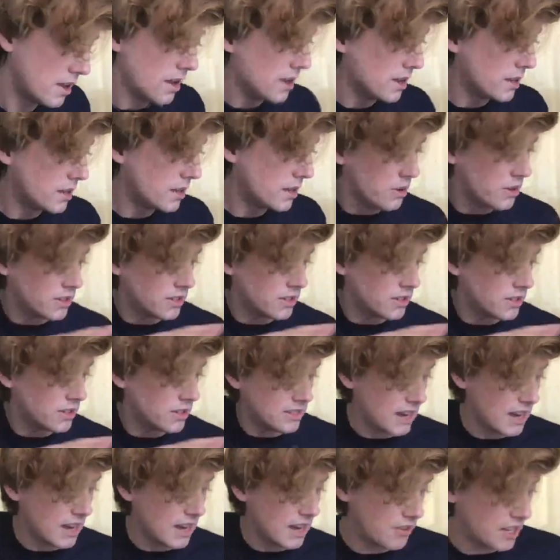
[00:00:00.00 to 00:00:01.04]
It's always nice
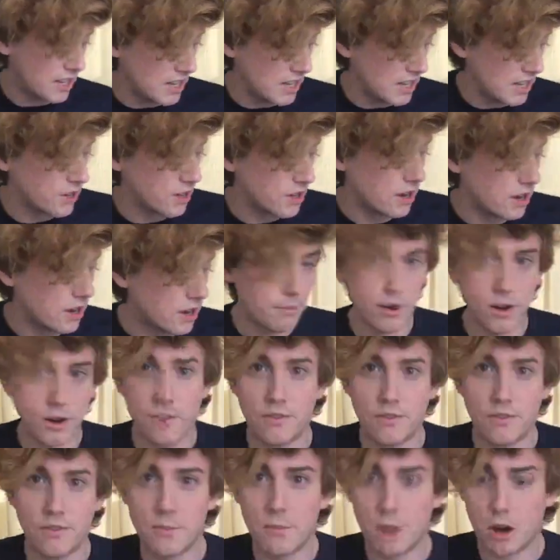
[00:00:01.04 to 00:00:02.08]
to have an even number of
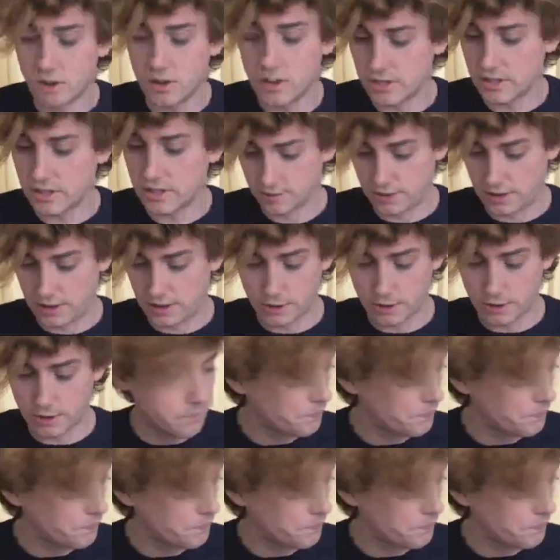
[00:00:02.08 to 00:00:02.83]
eyeballs, I feel.